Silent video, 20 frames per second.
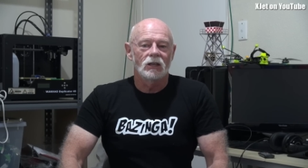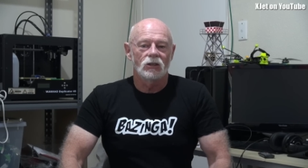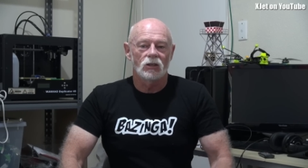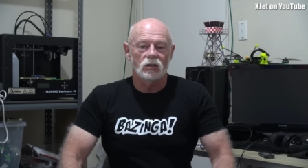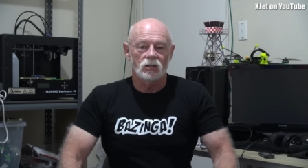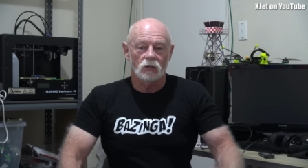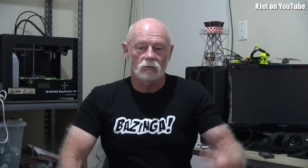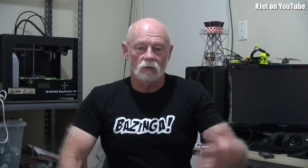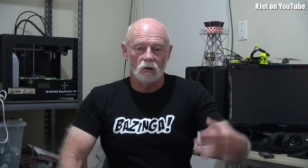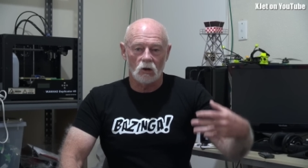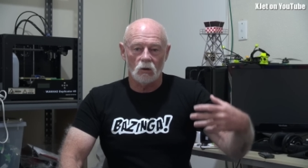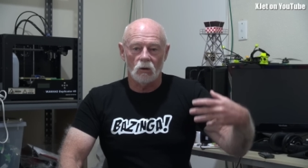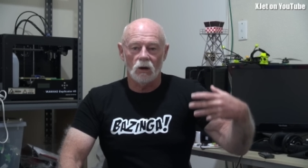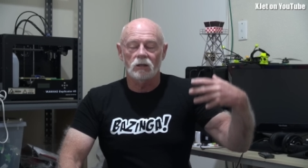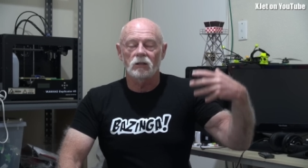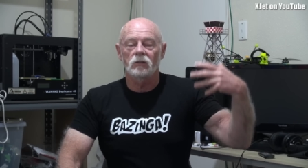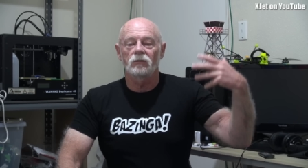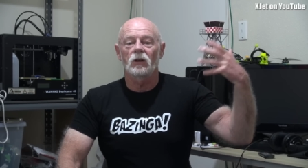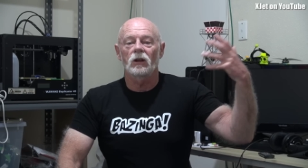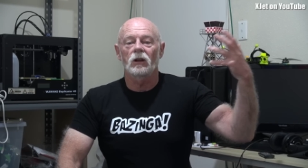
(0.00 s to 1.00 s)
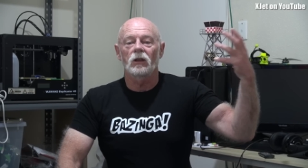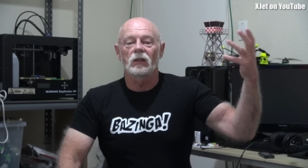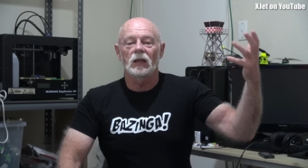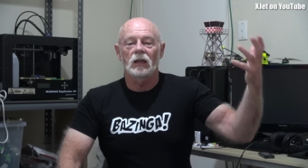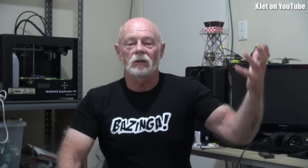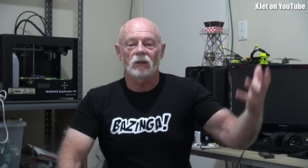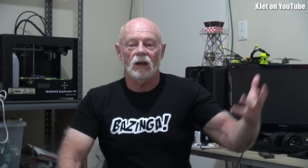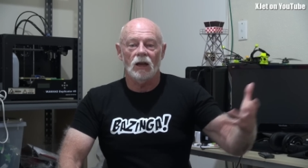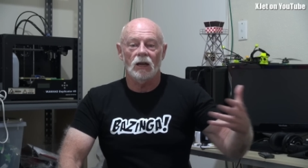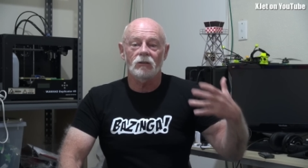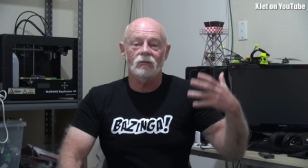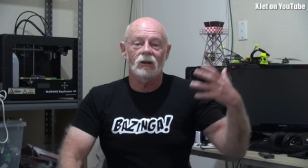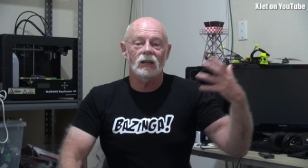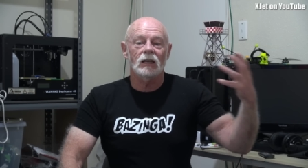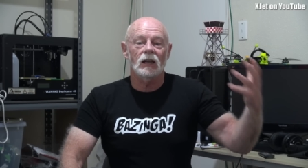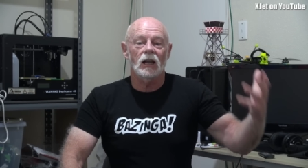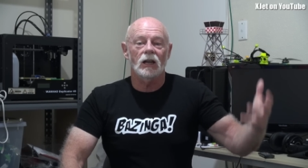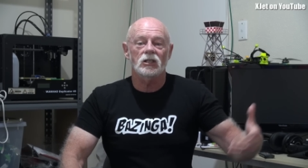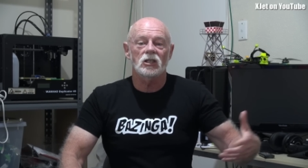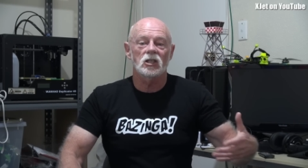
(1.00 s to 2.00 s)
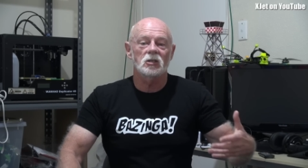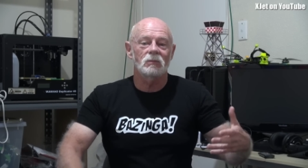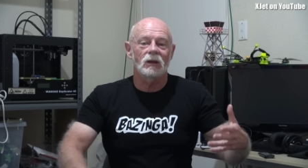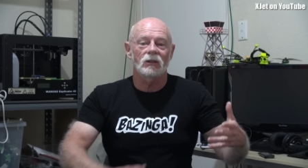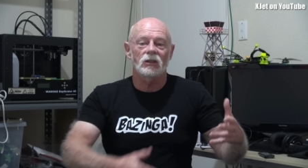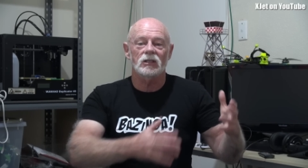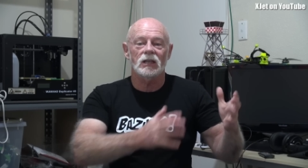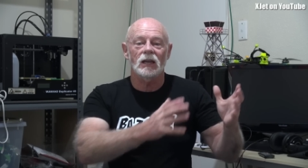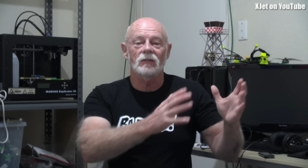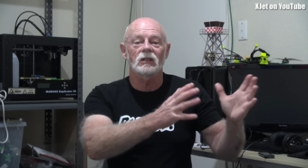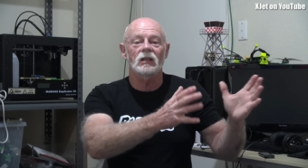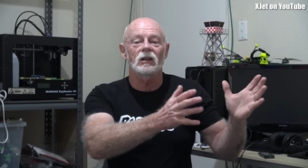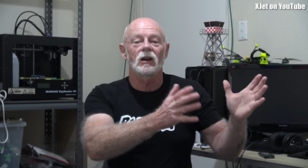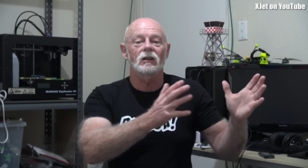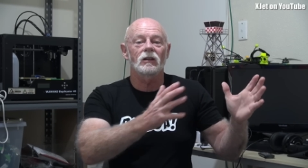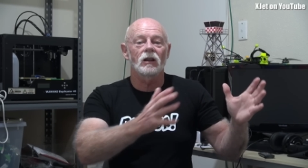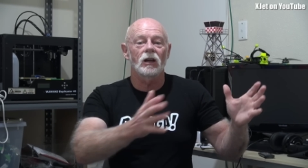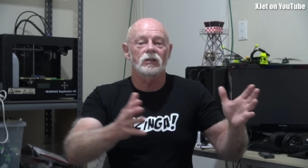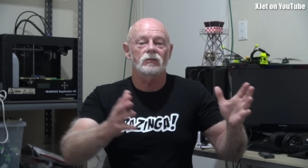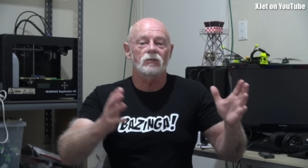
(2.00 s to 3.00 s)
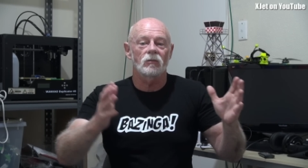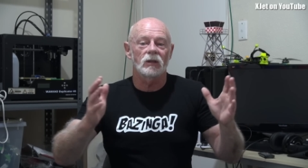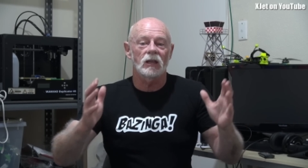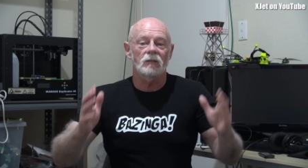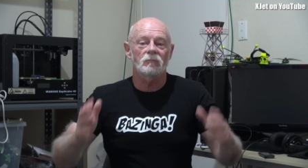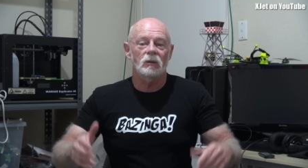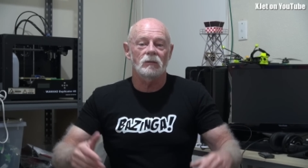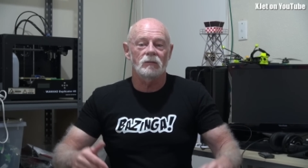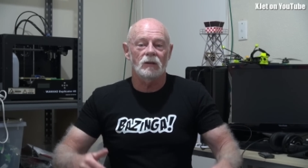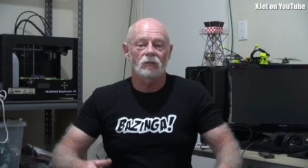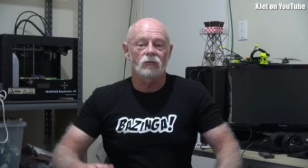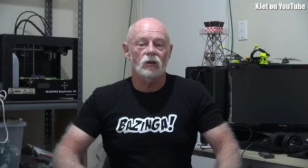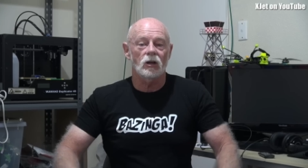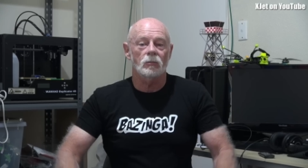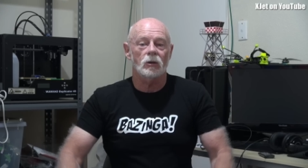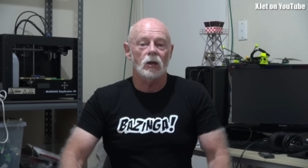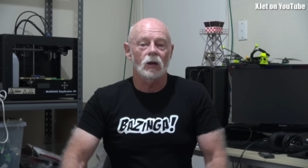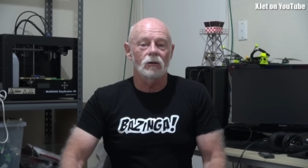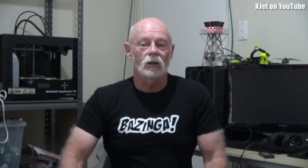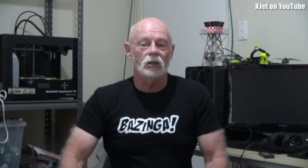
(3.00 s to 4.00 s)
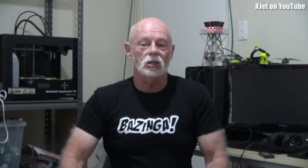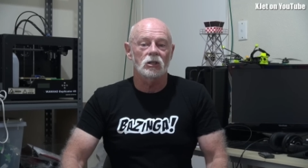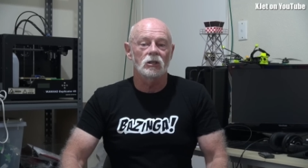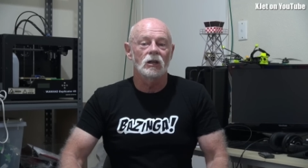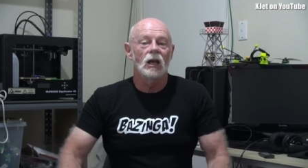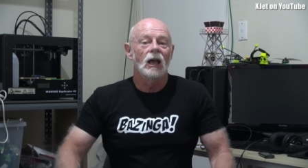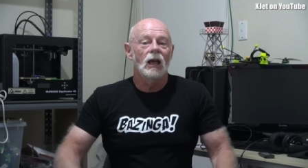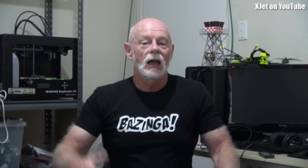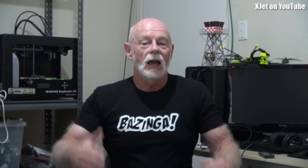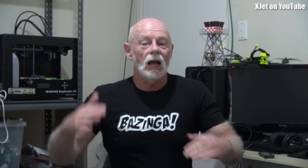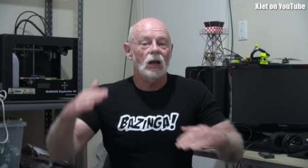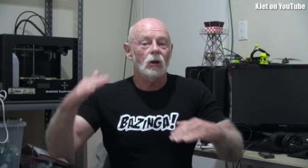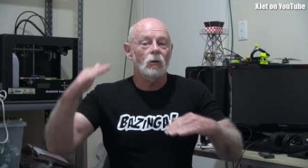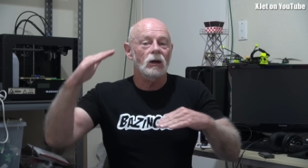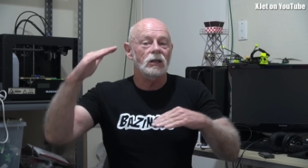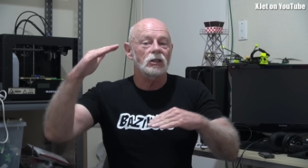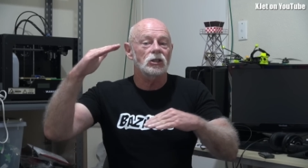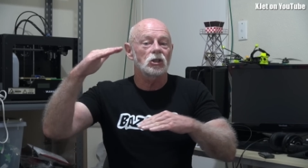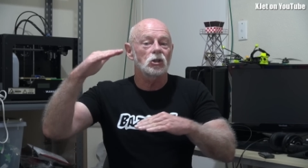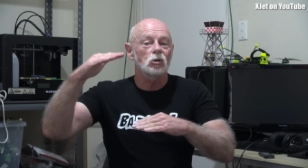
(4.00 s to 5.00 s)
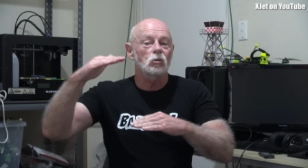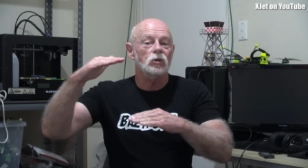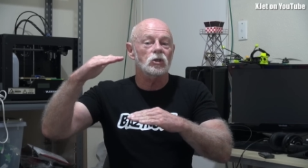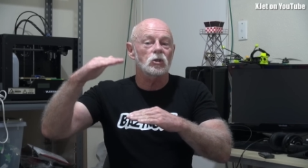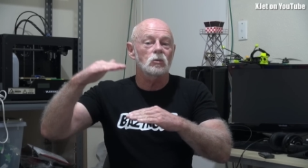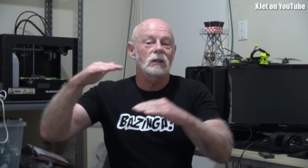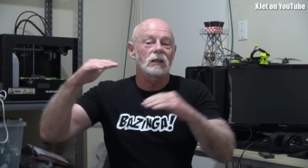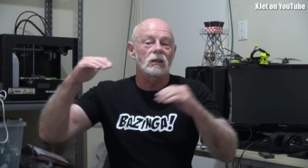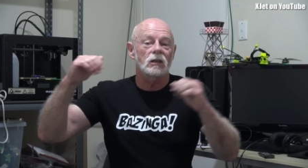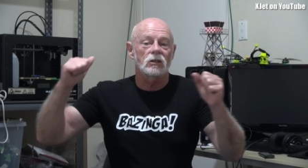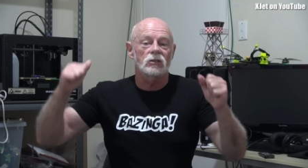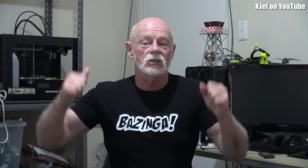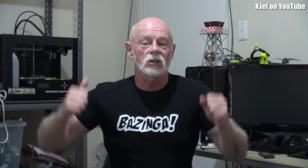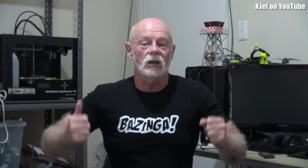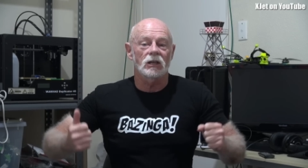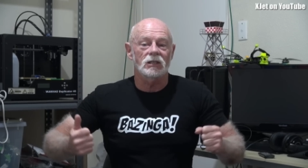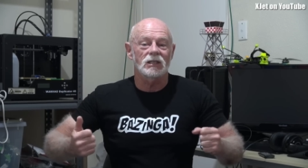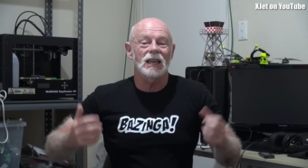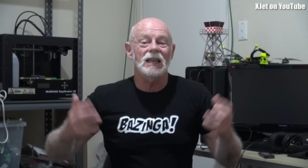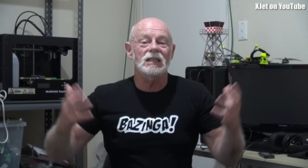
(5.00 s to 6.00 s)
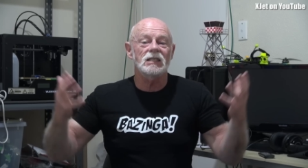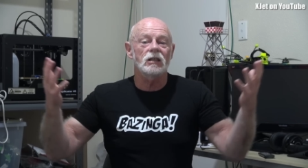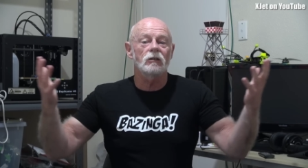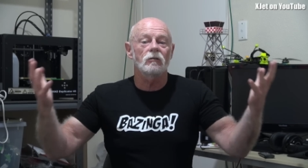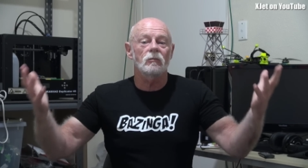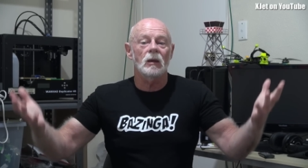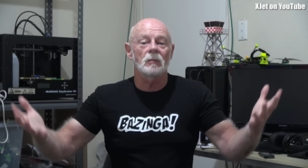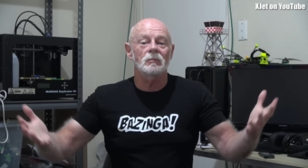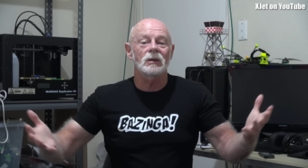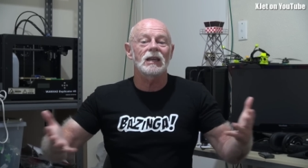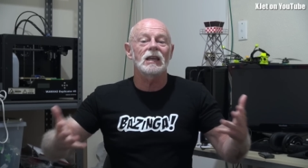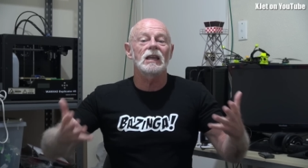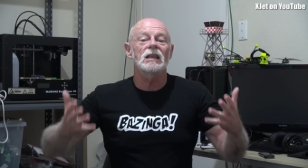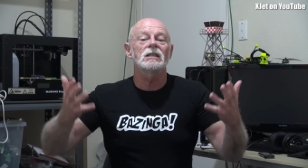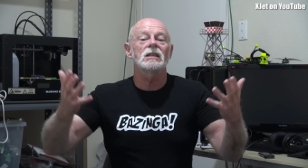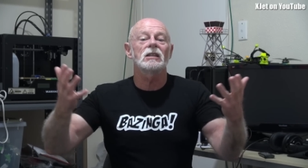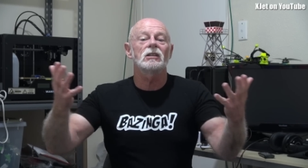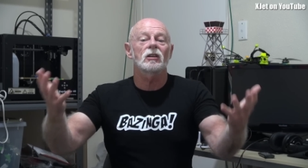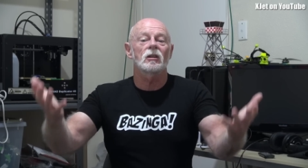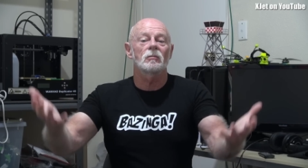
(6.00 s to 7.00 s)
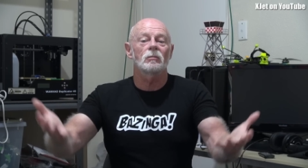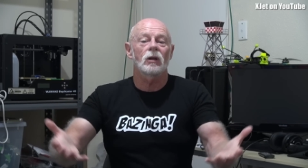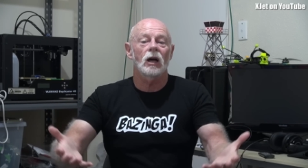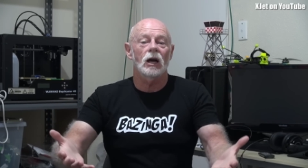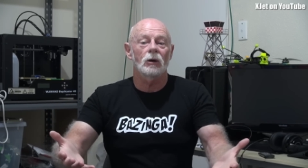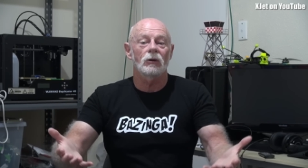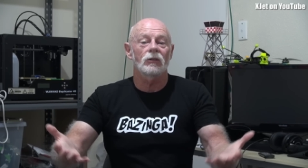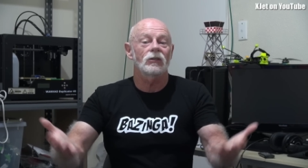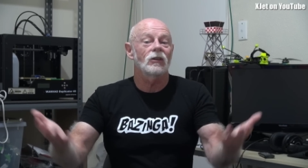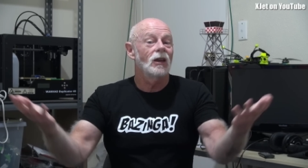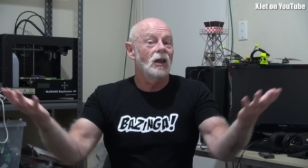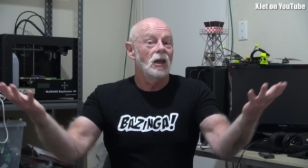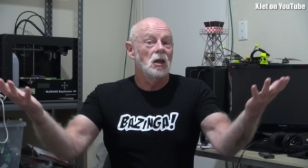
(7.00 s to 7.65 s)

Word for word: You're still required to follow the FAA regulations, but the safety guidelines from the FPV Freedom Coalition are quite short, sweet and concise, easy to remember, easy to comply with.